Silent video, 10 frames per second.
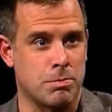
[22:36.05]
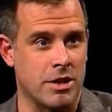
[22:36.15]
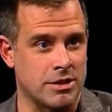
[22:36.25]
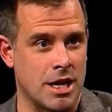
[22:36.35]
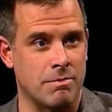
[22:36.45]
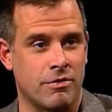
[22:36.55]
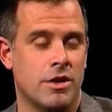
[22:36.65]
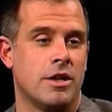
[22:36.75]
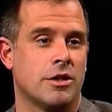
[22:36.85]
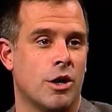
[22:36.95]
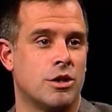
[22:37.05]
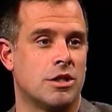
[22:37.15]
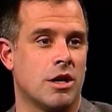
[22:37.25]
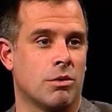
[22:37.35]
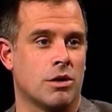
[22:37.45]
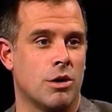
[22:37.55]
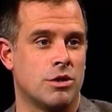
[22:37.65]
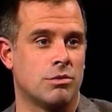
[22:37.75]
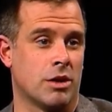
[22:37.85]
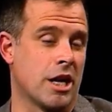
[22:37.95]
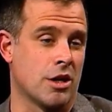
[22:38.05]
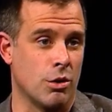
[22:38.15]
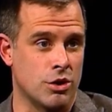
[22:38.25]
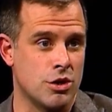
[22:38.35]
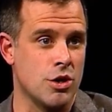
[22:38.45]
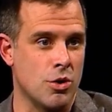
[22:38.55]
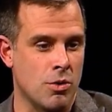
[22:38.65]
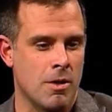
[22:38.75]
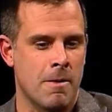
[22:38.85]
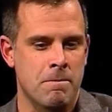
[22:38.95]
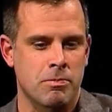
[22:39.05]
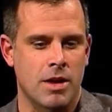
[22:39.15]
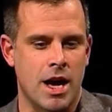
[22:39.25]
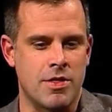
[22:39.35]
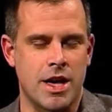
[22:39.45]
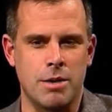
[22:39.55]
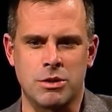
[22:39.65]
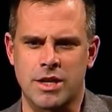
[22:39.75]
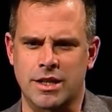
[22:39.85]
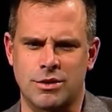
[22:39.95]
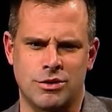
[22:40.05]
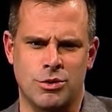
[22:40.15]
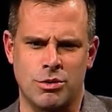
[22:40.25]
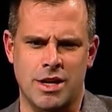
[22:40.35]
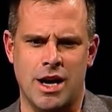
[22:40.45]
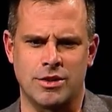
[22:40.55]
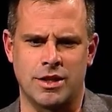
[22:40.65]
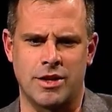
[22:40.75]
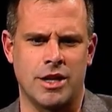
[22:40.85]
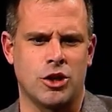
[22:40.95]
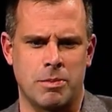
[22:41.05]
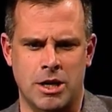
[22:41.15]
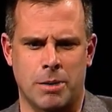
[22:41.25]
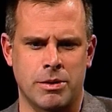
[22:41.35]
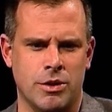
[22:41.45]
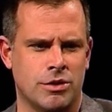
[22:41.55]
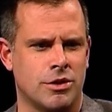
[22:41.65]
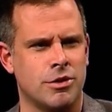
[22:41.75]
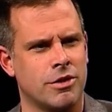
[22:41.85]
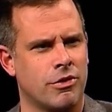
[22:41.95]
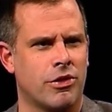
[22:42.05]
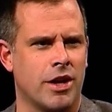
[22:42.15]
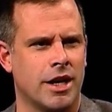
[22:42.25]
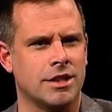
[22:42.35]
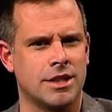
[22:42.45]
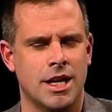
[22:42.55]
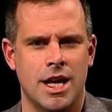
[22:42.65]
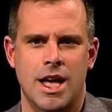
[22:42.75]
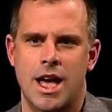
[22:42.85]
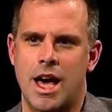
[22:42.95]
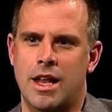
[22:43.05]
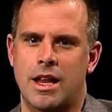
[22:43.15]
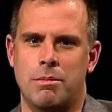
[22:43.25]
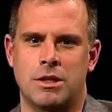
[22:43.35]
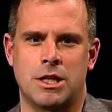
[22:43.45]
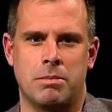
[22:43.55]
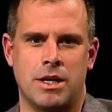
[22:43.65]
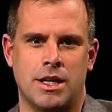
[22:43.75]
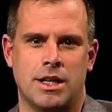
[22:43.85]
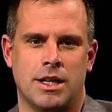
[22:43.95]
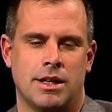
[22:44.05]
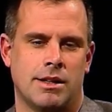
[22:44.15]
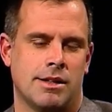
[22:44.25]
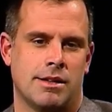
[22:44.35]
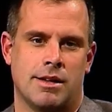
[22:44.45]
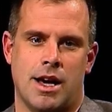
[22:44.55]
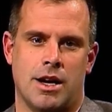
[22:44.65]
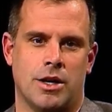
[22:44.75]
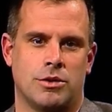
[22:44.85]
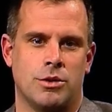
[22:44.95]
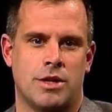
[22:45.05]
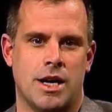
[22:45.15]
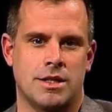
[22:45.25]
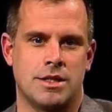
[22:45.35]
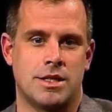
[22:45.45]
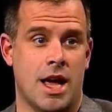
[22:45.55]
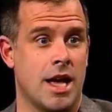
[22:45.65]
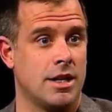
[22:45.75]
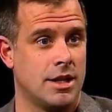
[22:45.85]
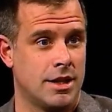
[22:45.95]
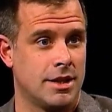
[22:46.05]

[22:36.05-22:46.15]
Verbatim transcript: by the same coaches that were coached that coached you. And then it was like this was 2000. Then it took me a couple years to do different things, and then it must have been, I don't know, 2010